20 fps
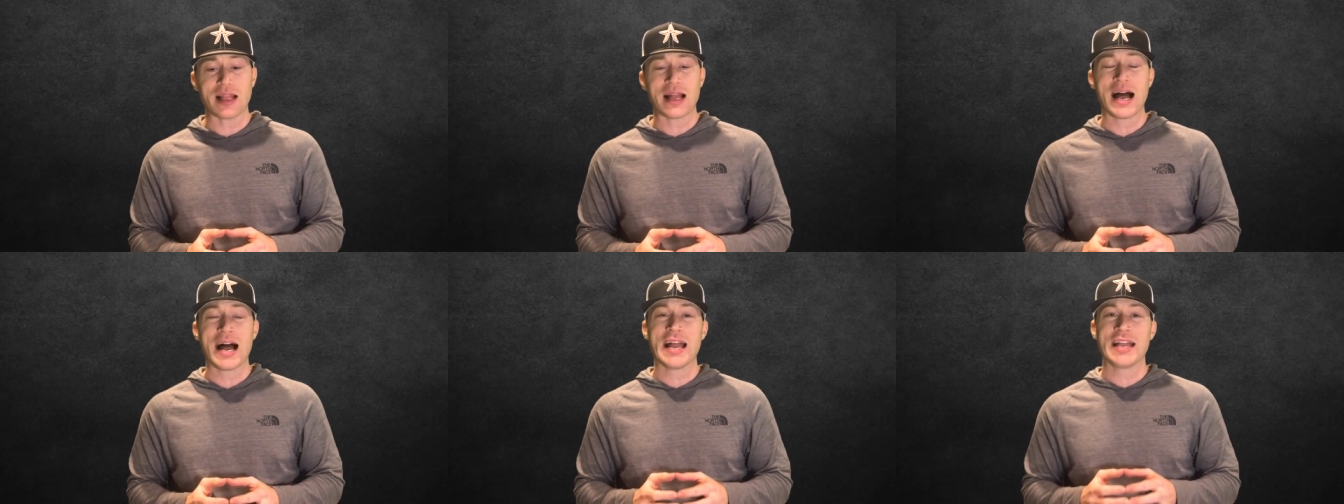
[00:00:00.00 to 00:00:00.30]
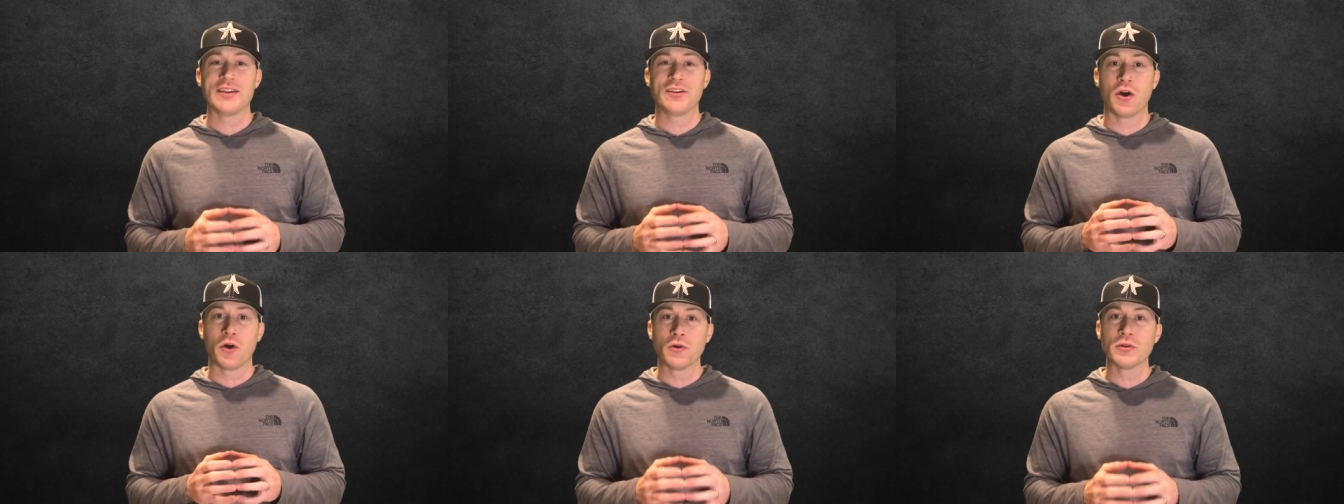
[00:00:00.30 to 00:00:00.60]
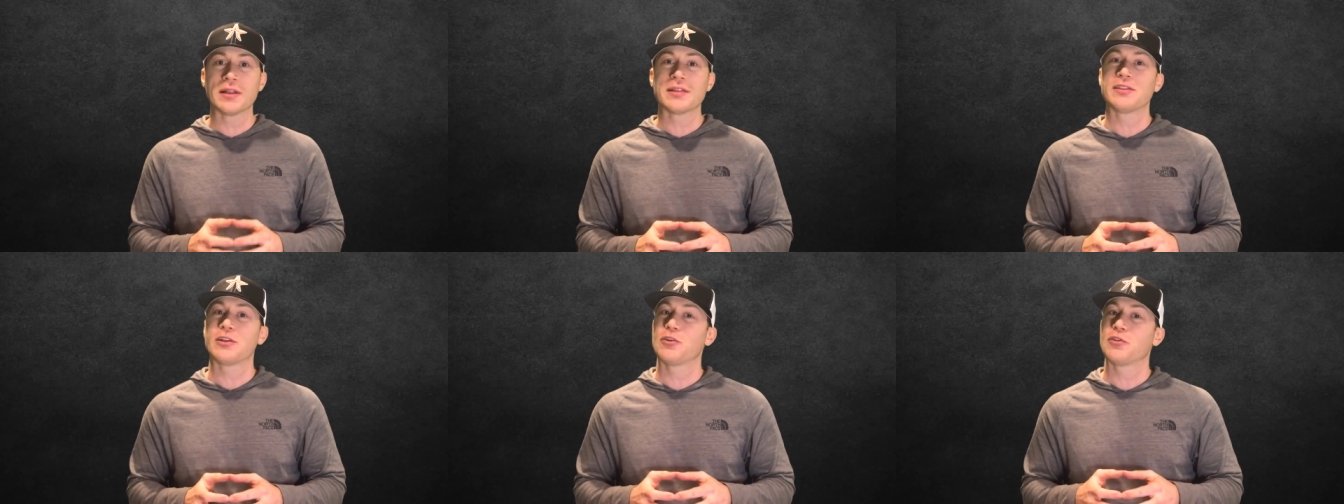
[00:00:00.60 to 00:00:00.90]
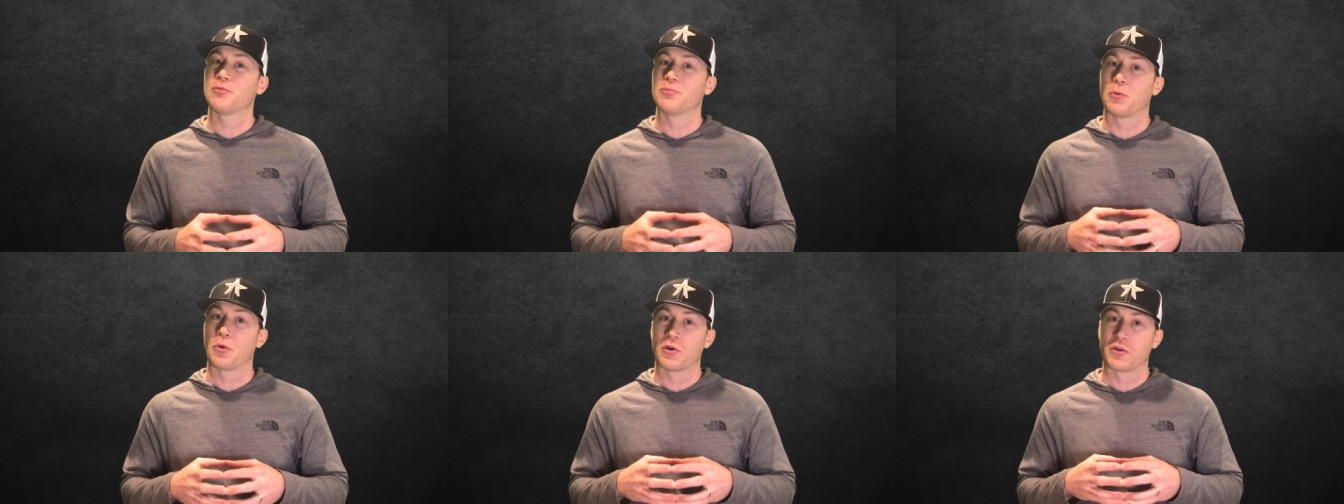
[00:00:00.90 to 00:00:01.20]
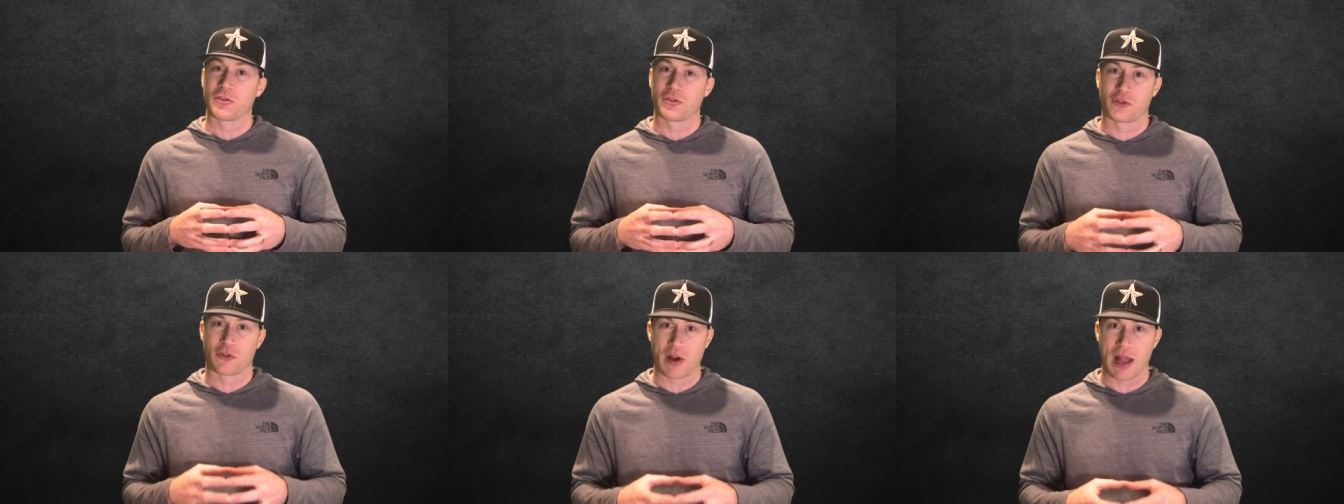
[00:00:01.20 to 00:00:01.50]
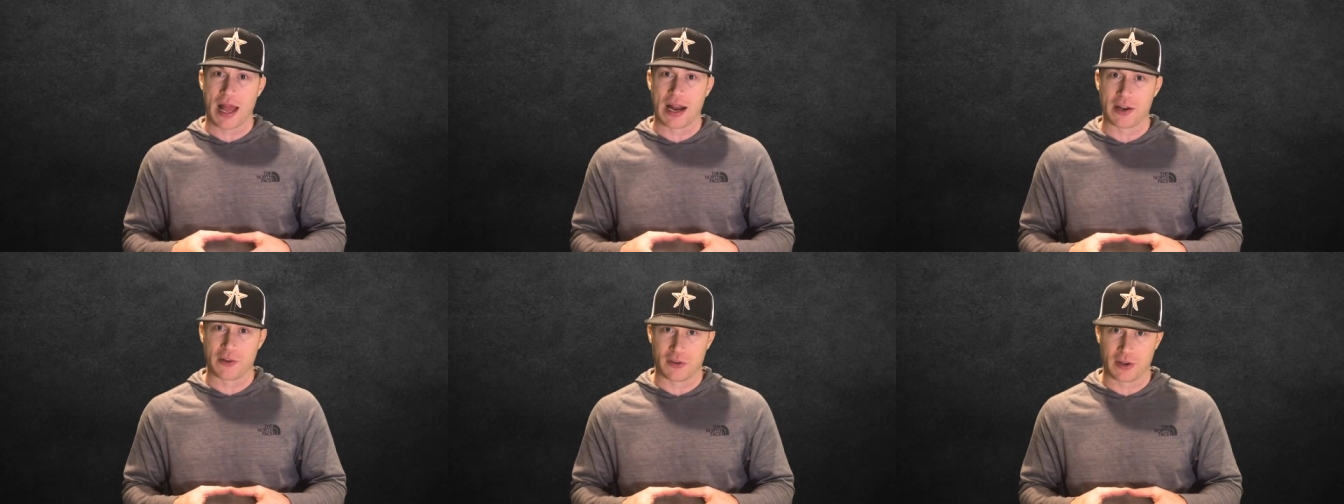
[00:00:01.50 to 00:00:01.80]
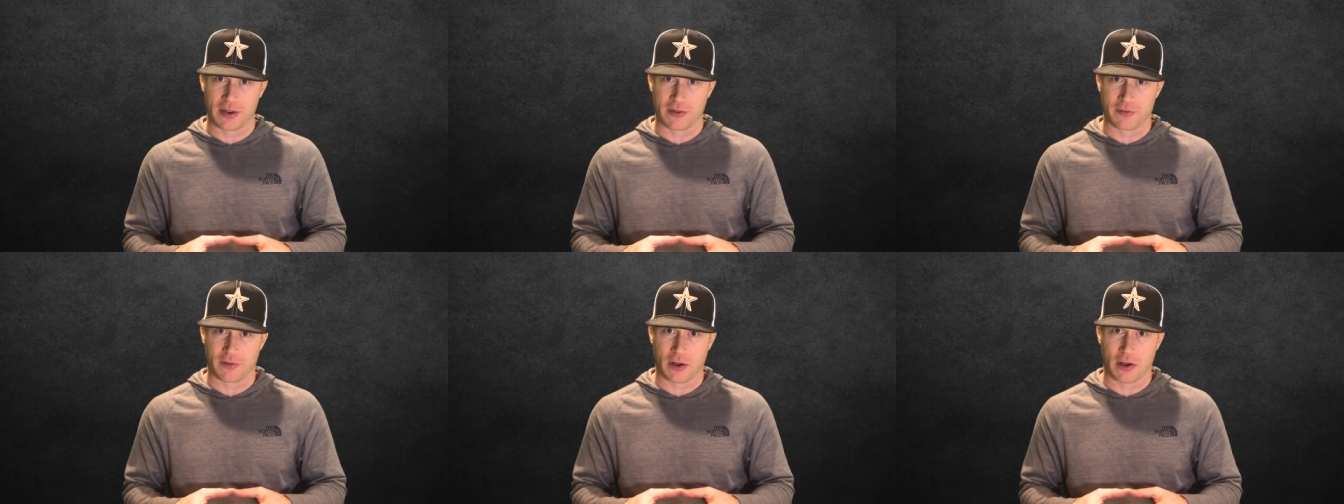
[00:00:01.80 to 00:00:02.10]
I know that there's more
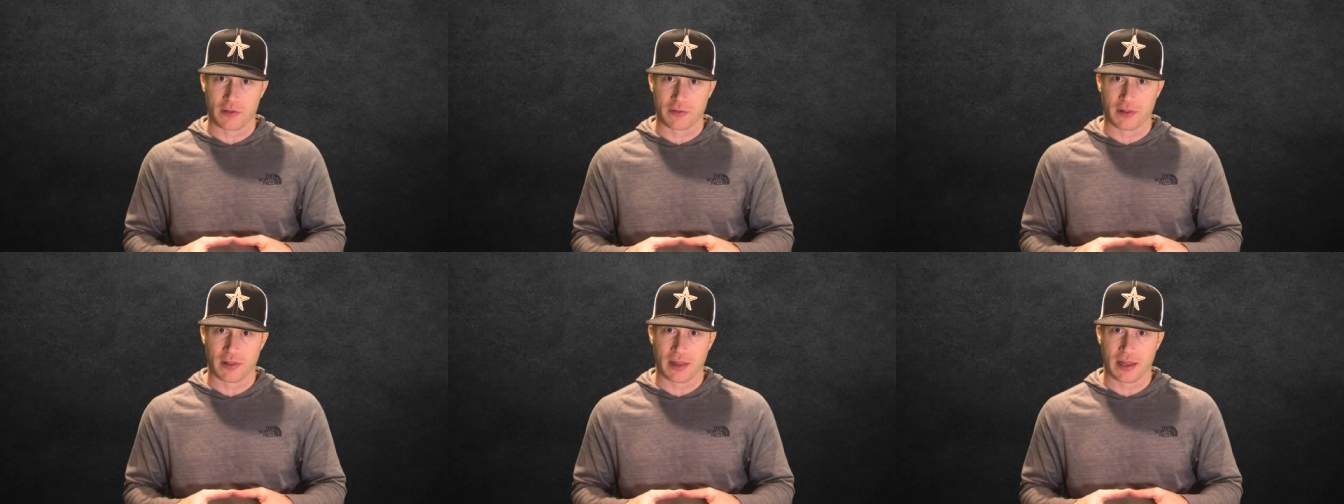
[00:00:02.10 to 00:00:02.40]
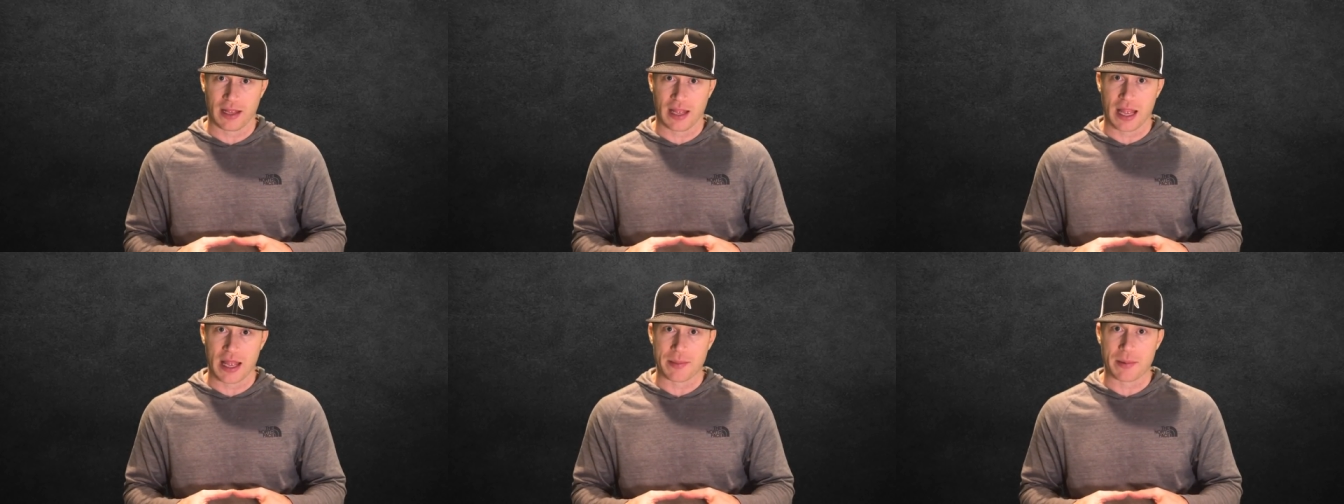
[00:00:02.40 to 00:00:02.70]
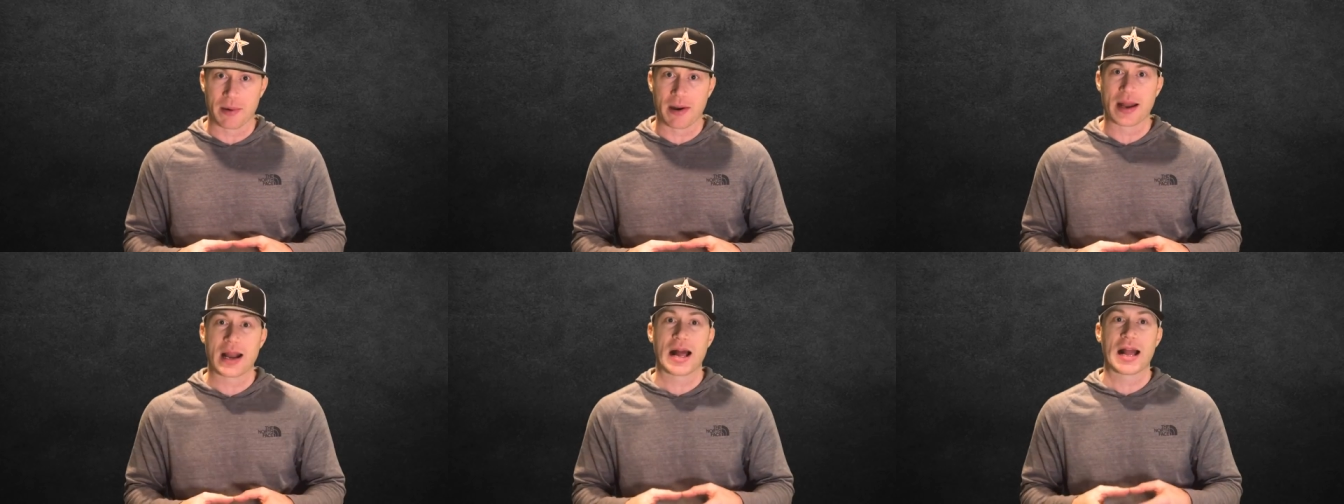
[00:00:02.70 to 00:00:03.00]
strategy involved in the game, all right?